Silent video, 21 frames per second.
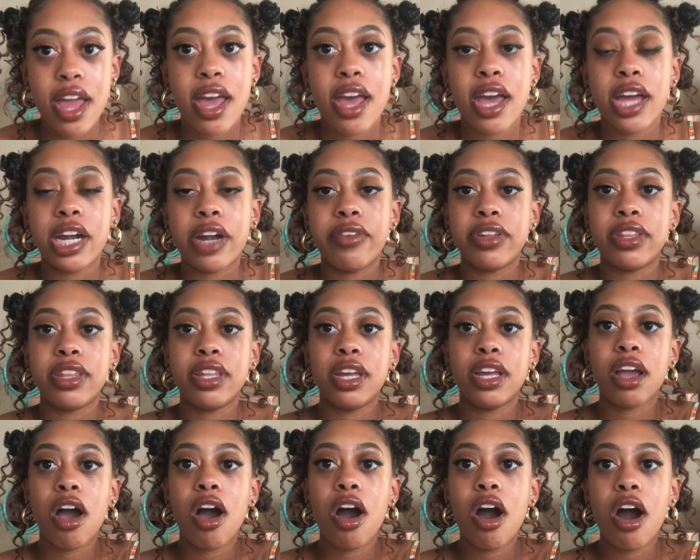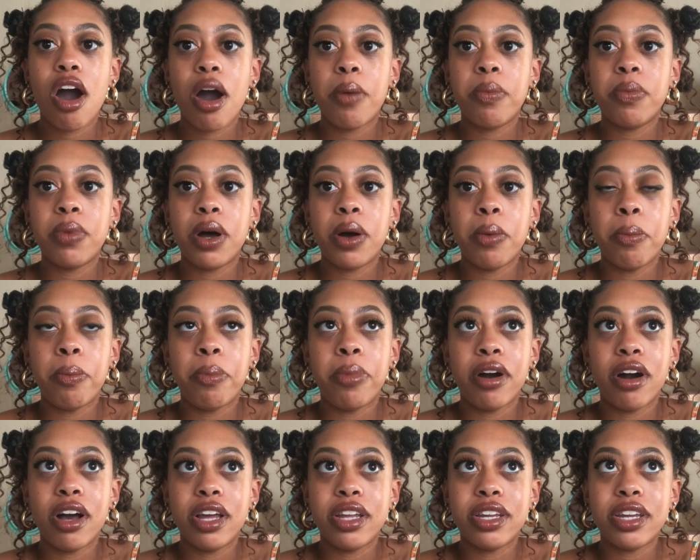and everything. Um,
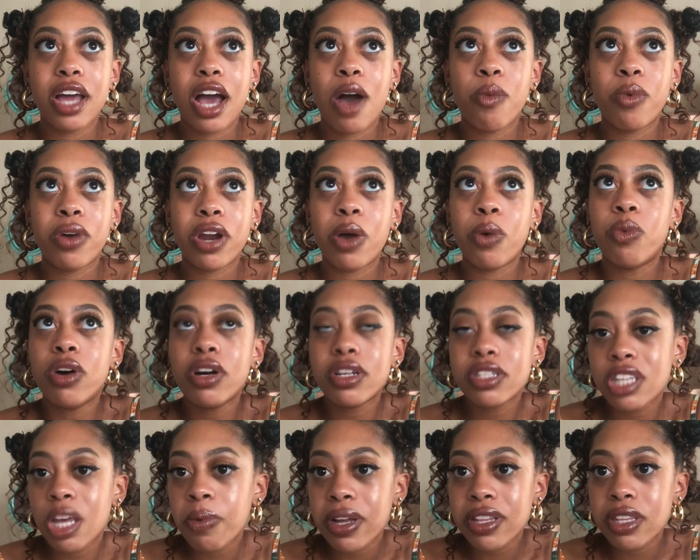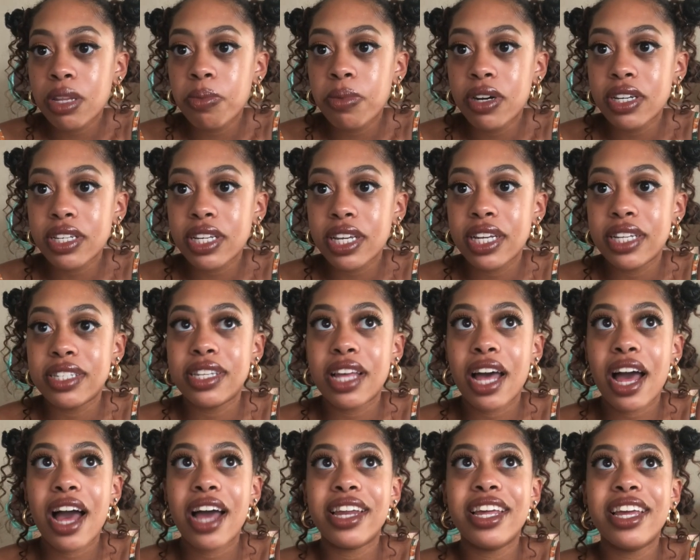but what I will say about the book is
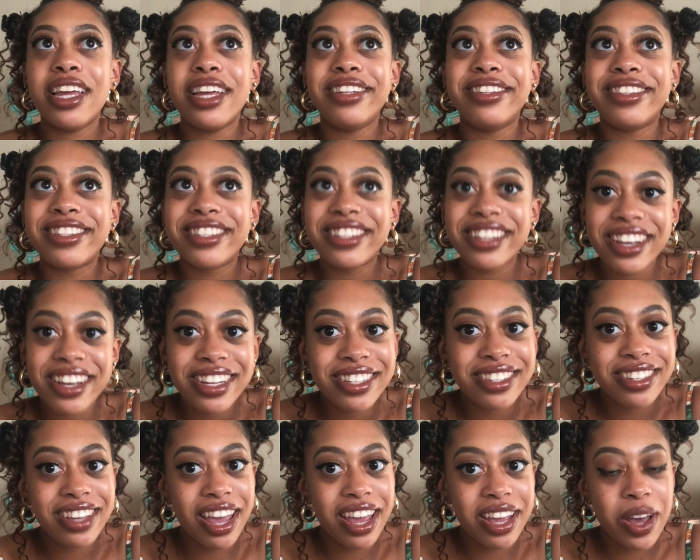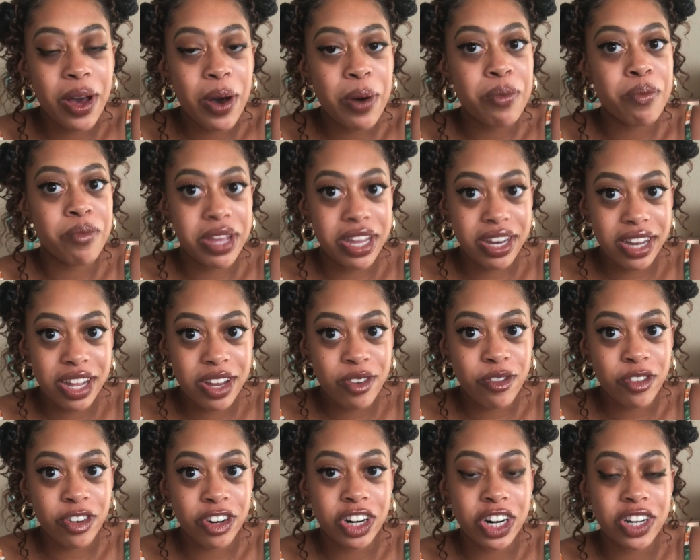that it did take a minute
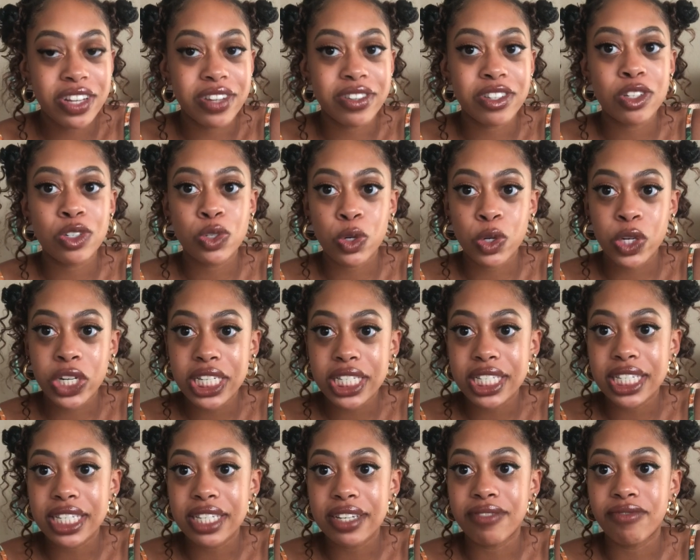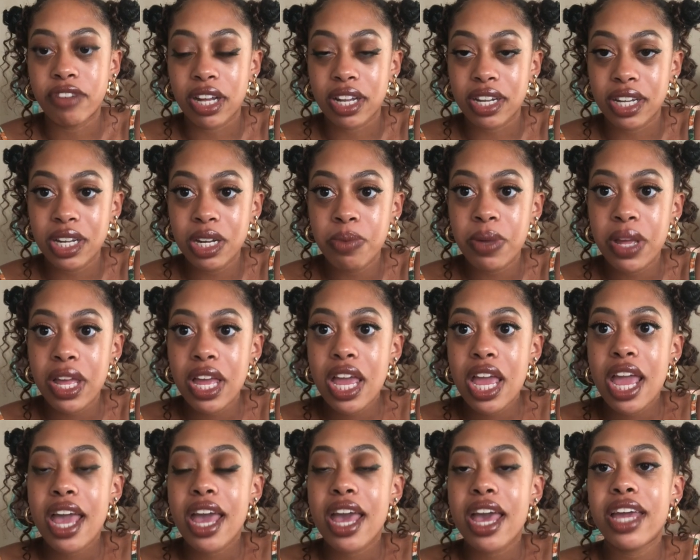for the story to develop
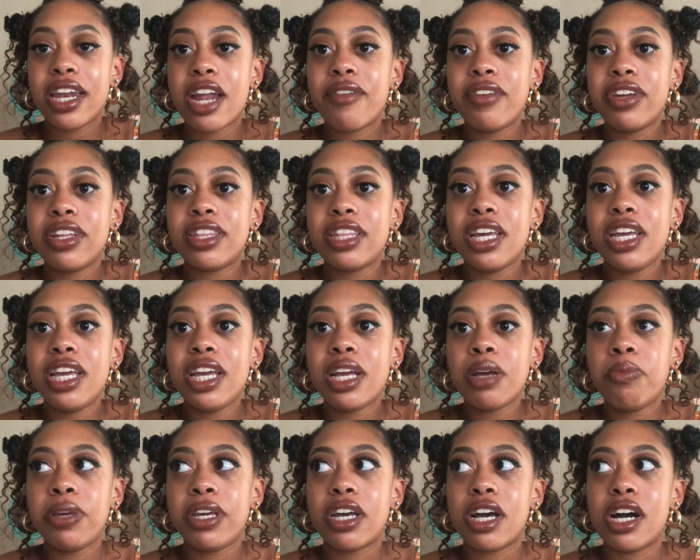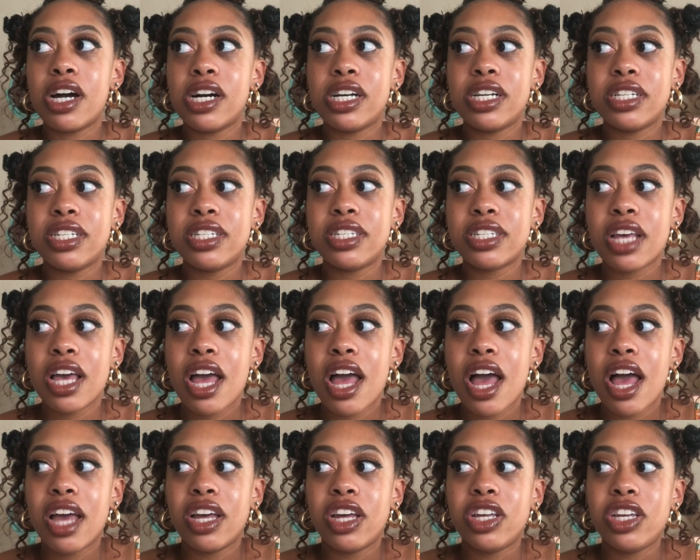and everything because
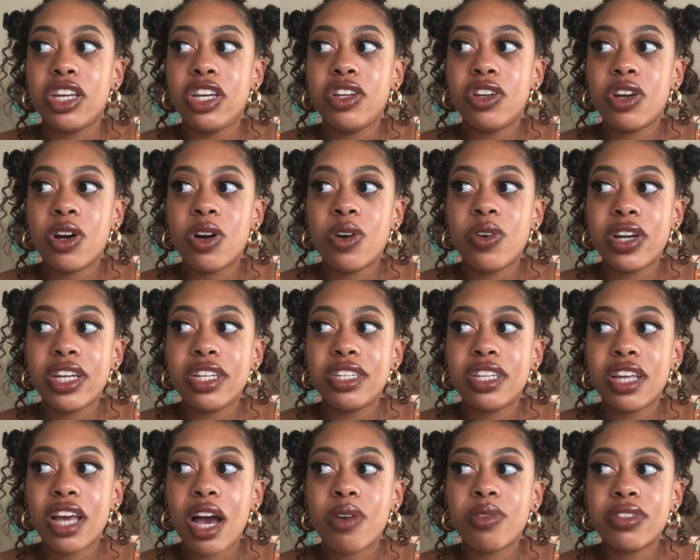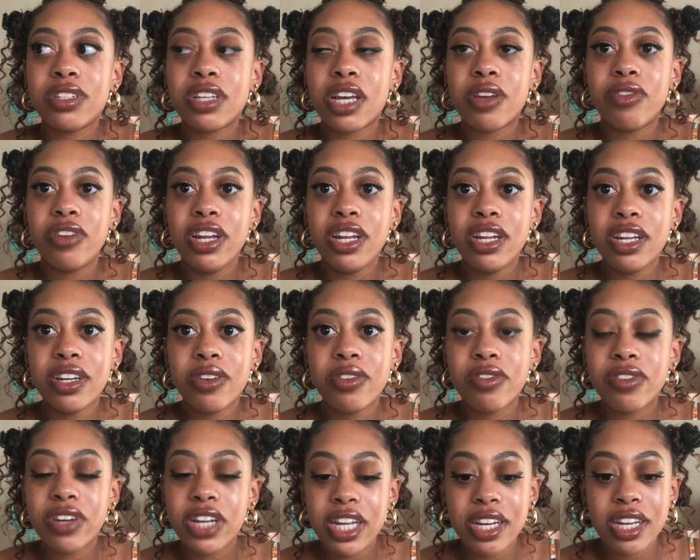you know, it's. I was like reading and
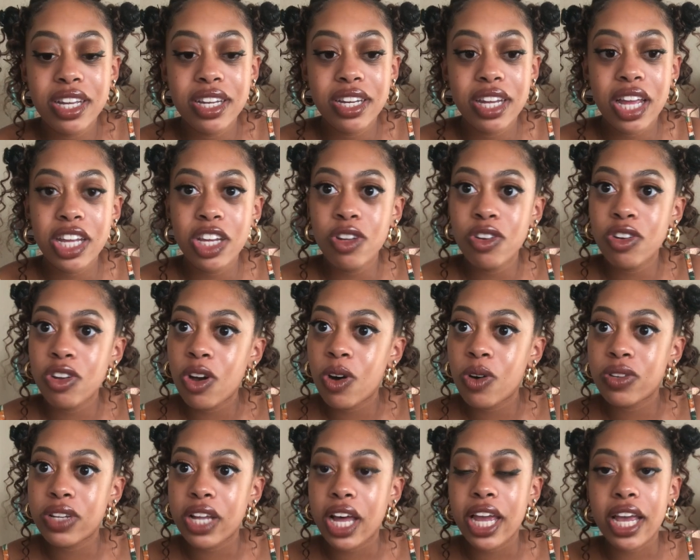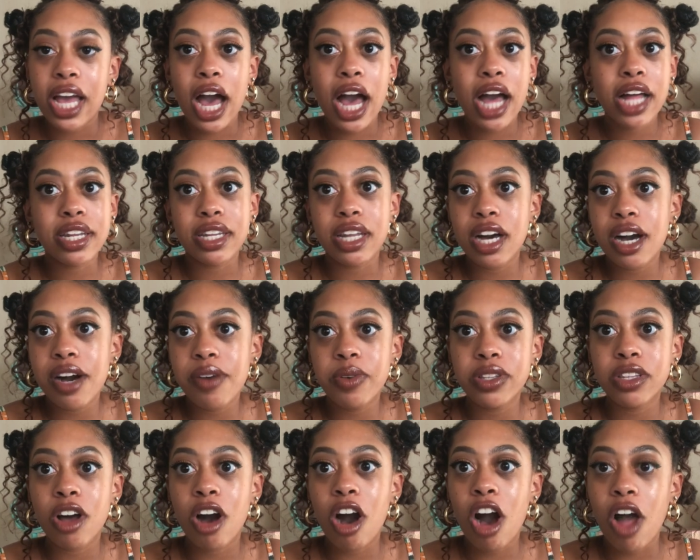reading and you know, like I love when
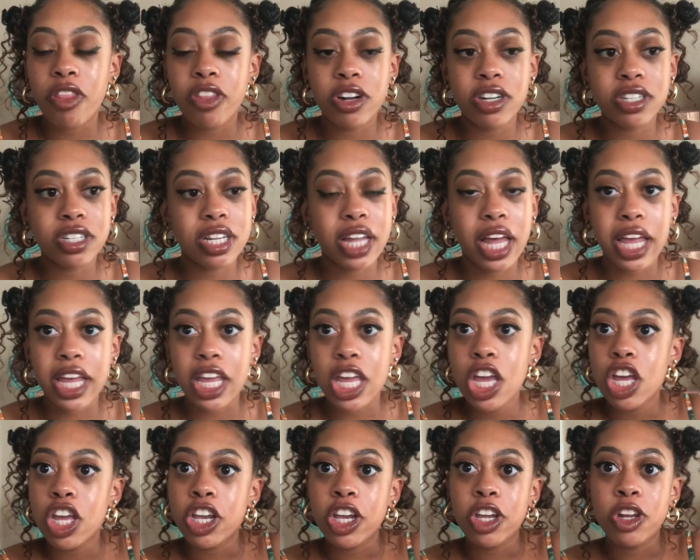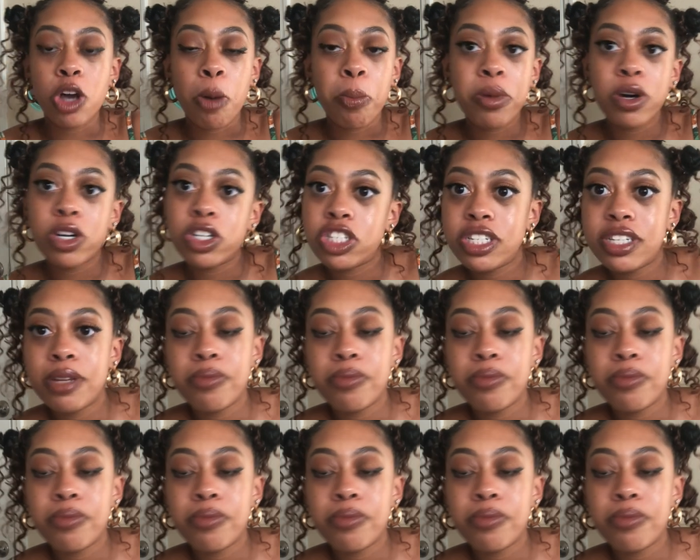the authors are like, you know, pushing